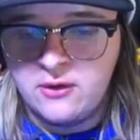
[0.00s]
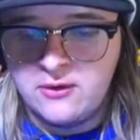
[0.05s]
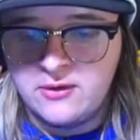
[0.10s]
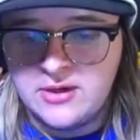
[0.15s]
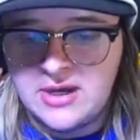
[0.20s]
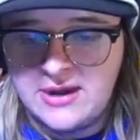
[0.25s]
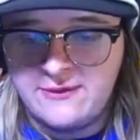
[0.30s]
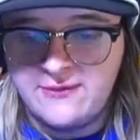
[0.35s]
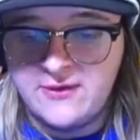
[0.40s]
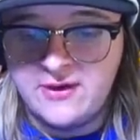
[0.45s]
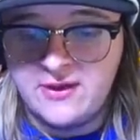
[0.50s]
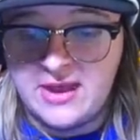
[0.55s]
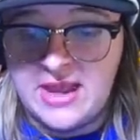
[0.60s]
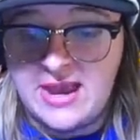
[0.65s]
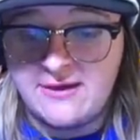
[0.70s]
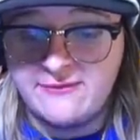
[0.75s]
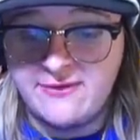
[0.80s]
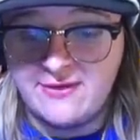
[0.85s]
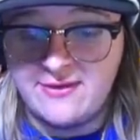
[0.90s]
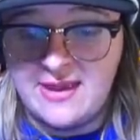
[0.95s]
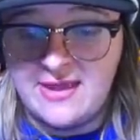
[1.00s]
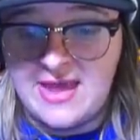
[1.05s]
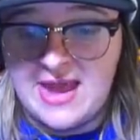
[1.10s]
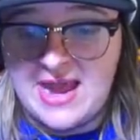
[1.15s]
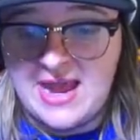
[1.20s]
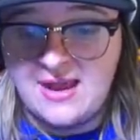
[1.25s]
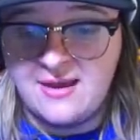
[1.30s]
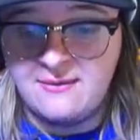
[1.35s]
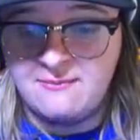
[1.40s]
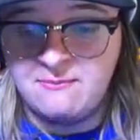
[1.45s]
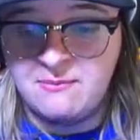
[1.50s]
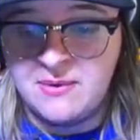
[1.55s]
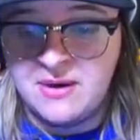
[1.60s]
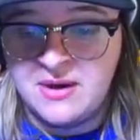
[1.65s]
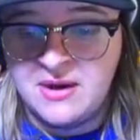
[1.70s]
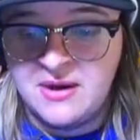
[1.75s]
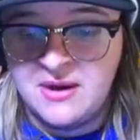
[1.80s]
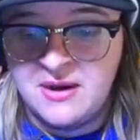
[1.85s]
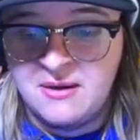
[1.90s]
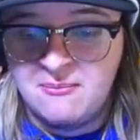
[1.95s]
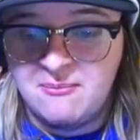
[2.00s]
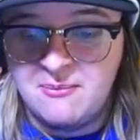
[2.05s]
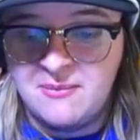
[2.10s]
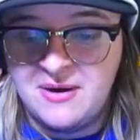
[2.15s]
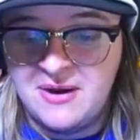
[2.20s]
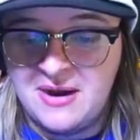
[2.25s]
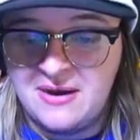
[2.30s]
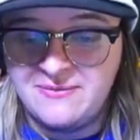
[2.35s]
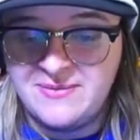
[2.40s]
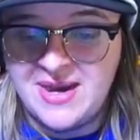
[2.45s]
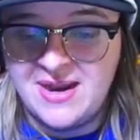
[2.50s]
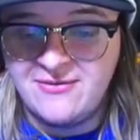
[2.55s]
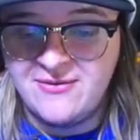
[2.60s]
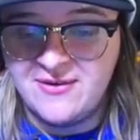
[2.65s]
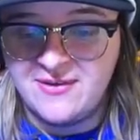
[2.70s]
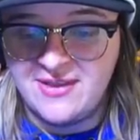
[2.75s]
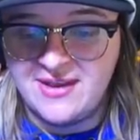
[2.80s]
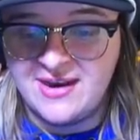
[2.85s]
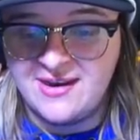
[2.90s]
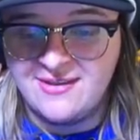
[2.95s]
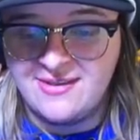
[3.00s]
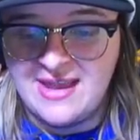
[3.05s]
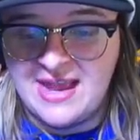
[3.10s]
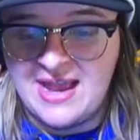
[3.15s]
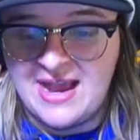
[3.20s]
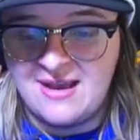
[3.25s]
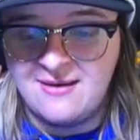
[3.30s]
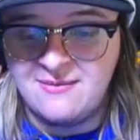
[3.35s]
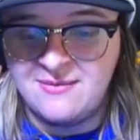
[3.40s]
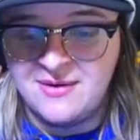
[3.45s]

definitely have to say that. I'm definitely gonna say